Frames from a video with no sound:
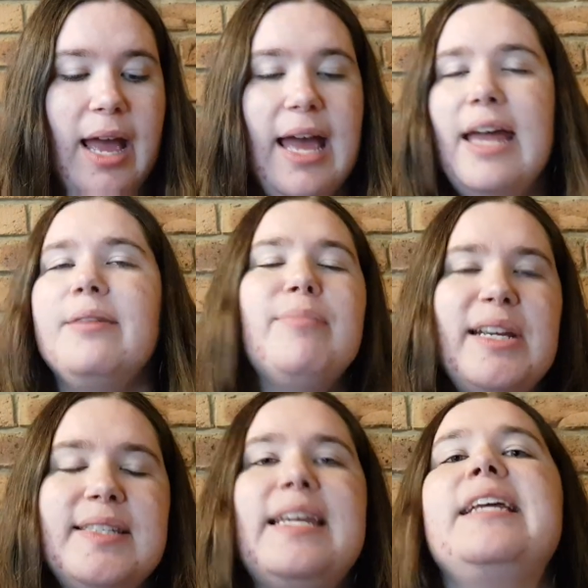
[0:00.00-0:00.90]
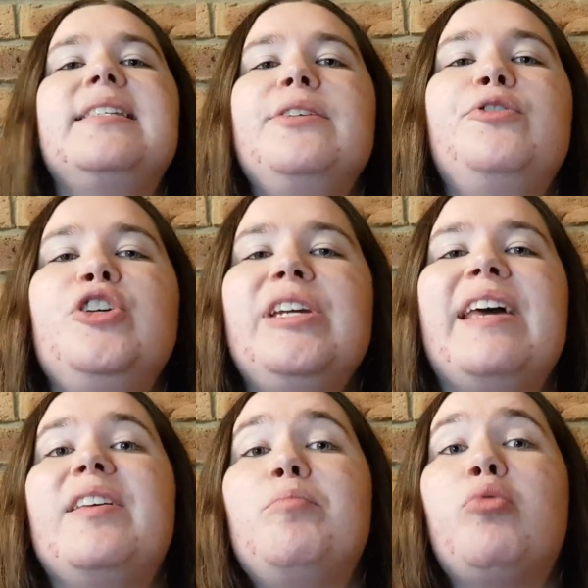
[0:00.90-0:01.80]
and makes it easy for you to
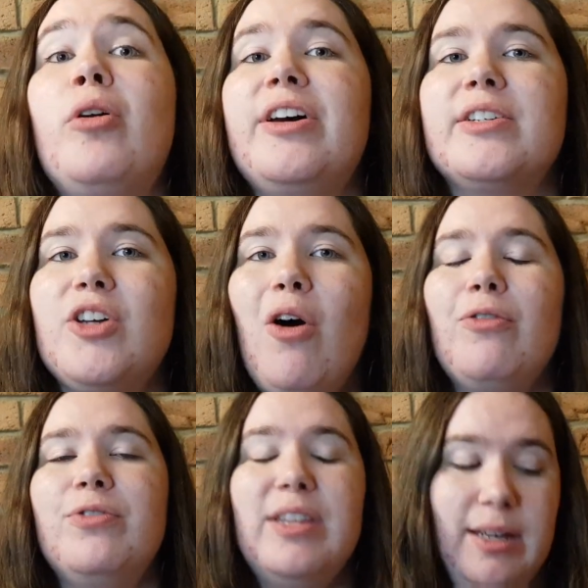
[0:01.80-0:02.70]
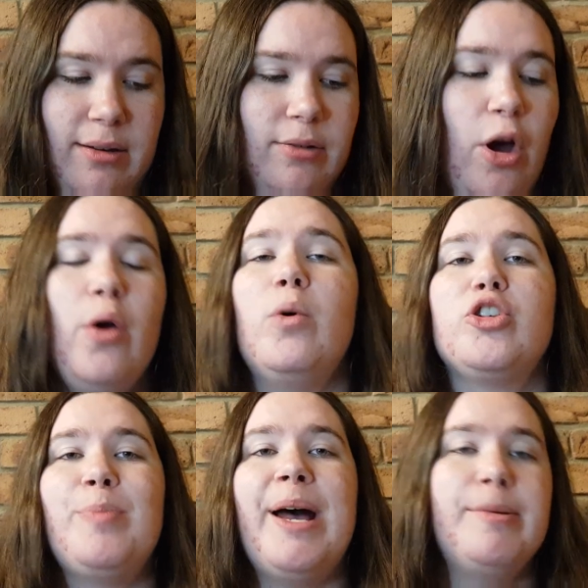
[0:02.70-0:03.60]
get that product off the
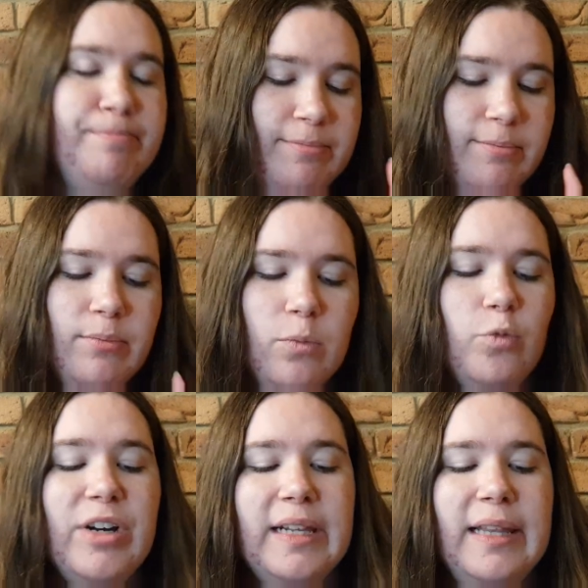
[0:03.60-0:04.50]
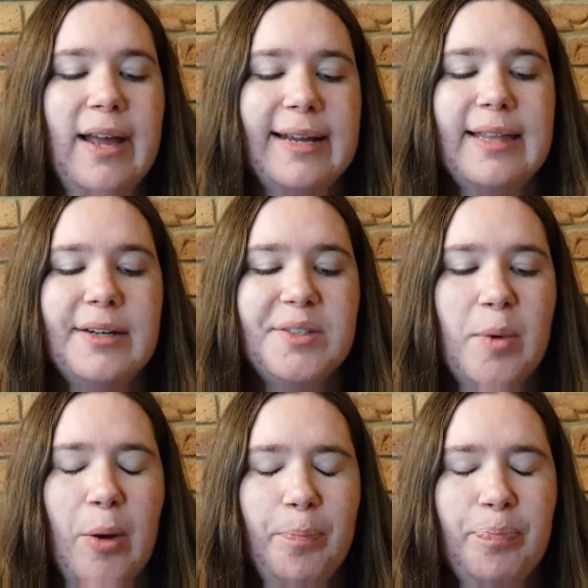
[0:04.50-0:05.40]
co-wash bar. Really like that as
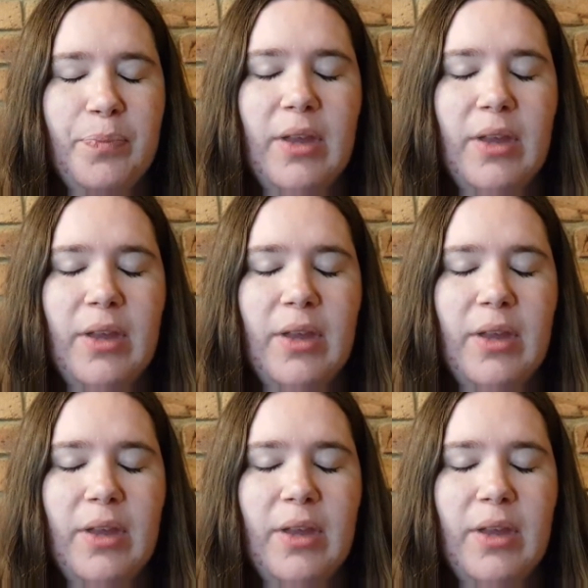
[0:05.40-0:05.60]
well.